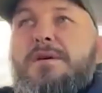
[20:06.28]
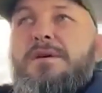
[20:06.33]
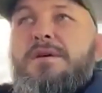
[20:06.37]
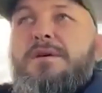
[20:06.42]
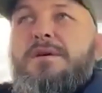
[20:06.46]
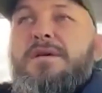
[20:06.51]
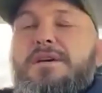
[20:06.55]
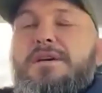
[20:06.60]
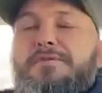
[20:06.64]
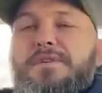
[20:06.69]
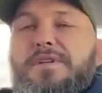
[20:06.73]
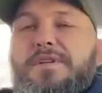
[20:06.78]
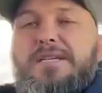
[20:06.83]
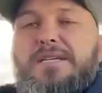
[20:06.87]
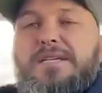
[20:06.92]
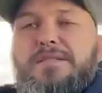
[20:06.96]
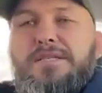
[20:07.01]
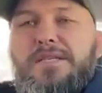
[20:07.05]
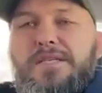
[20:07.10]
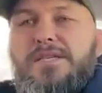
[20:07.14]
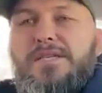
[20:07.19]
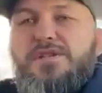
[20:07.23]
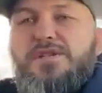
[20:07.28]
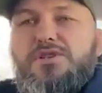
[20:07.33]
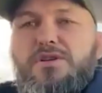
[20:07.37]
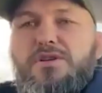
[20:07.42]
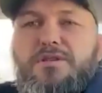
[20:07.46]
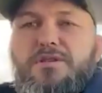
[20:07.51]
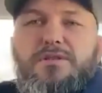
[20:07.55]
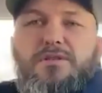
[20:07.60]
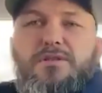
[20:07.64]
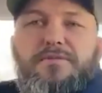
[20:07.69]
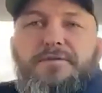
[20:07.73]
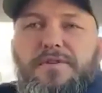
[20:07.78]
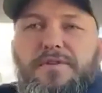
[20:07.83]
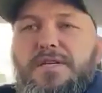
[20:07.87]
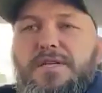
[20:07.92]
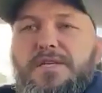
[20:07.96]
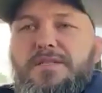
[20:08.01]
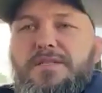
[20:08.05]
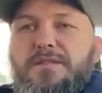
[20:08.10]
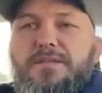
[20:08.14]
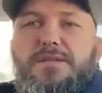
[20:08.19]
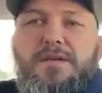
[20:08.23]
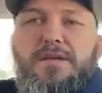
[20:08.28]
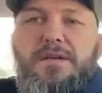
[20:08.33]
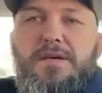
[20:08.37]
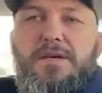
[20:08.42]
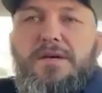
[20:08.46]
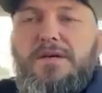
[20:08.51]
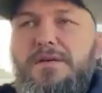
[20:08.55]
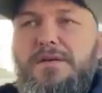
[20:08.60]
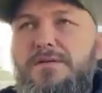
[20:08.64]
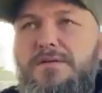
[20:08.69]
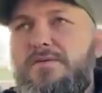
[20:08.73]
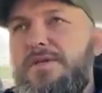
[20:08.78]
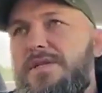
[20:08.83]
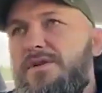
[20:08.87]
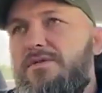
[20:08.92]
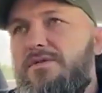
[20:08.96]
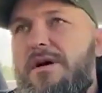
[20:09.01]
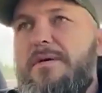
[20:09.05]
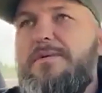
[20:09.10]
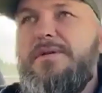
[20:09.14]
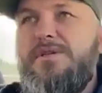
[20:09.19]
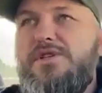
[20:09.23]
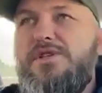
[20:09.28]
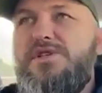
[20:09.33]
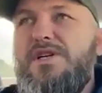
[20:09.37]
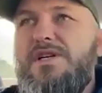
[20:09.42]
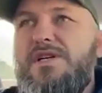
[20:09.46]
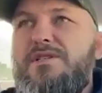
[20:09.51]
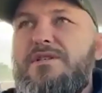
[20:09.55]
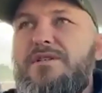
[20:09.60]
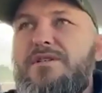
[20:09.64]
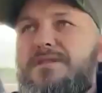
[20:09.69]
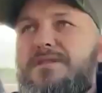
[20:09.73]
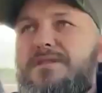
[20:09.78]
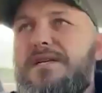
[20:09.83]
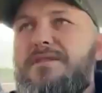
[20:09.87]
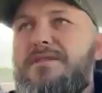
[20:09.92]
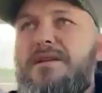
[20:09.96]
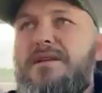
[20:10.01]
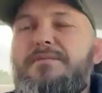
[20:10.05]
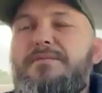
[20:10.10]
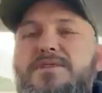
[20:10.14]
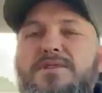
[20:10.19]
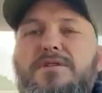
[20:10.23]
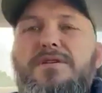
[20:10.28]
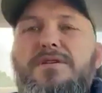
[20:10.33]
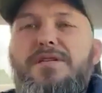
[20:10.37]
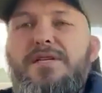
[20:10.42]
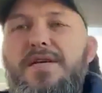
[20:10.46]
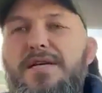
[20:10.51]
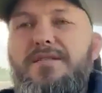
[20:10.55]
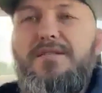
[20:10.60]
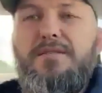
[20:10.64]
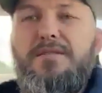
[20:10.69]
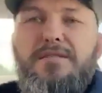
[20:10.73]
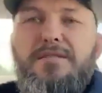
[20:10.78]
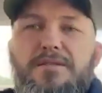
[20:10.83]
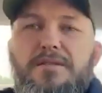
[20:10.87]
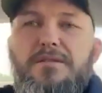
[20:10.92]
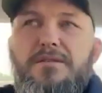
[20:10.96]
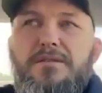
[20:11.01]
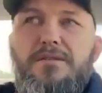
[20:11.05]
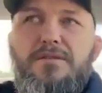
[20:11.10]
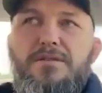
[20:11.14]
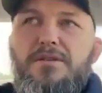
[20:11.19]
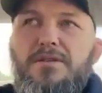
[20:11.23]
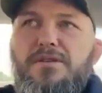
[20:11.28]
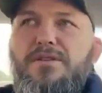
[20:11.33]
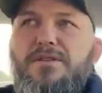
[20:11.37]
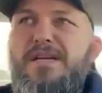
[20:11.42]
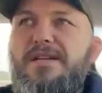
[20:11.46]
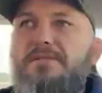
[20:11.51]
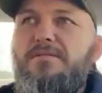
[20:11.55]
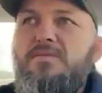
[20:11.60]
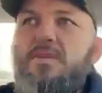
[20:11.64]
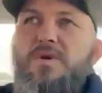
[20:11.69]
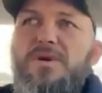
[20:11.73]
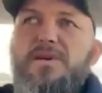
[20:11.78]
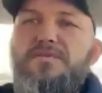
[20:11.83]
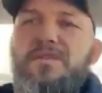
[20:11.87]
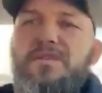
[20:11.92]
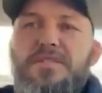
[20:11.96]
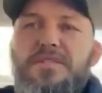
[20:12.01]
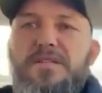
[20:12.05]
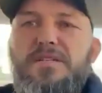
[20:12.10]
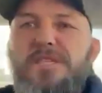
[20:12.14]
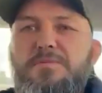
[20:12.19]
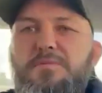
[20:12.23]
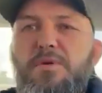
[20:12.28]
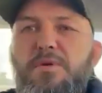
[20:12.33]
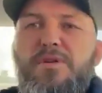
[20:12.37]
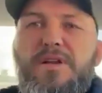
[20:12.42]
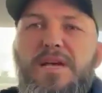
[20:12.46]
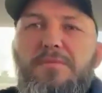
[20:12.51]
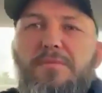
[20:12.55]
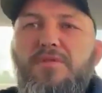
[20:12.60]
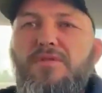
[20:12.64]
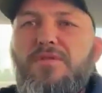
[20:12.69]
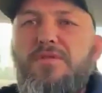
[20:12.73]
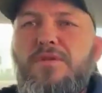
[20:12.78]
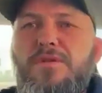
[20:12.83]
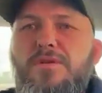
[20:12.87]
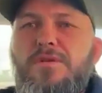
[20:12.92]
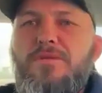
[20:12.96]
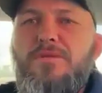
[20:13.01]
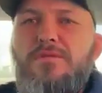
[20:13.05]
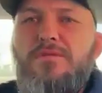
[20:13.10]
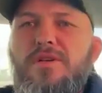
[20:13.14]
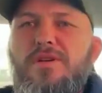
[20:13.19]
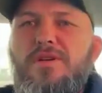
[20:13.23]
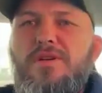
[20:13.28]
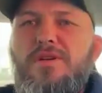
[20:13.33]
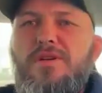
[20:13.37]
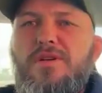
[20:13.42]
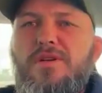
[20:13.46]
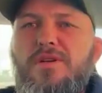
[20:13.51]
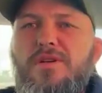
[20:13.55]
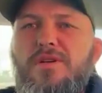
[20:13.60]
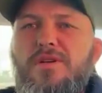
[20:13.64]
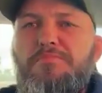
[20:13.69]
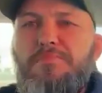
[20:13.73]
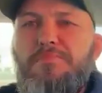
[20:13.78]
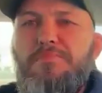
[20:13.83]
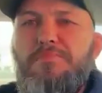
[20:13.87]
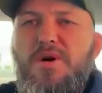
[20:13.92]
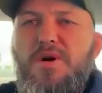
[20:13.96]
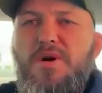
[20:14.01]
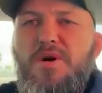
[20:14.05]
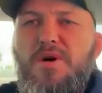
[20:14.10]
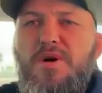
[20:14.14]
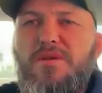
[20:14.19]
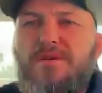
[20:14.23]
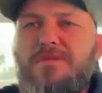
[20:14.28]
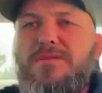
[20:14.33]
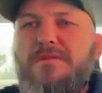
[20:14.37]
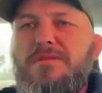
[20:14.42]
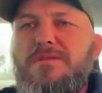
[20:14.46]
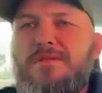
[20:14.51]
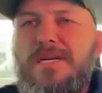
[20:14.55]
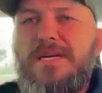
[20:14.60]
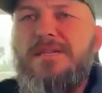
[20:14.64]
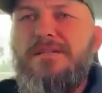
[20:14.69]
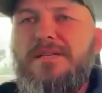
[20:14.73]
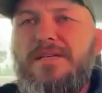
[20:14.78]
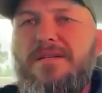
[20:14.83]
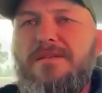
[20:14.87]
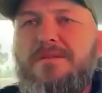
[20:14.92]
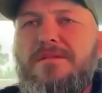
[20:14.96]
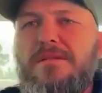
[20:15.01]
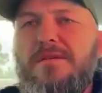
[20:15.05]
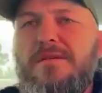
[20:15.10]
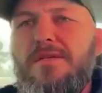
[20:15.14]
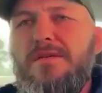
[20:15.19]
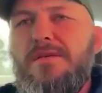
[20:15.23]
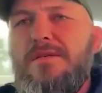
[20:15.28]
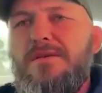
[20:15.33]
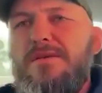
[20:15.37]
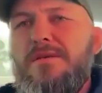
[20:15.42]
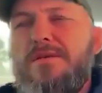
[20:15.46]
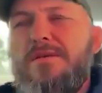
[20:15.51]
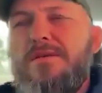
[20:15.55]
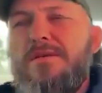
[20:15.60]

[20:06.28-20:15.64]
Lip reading: if he doesn't get his shots off and he doesn't win the grappling exchanges, that Samasoni has, that what have we seen in his pro debut? Box, takedown,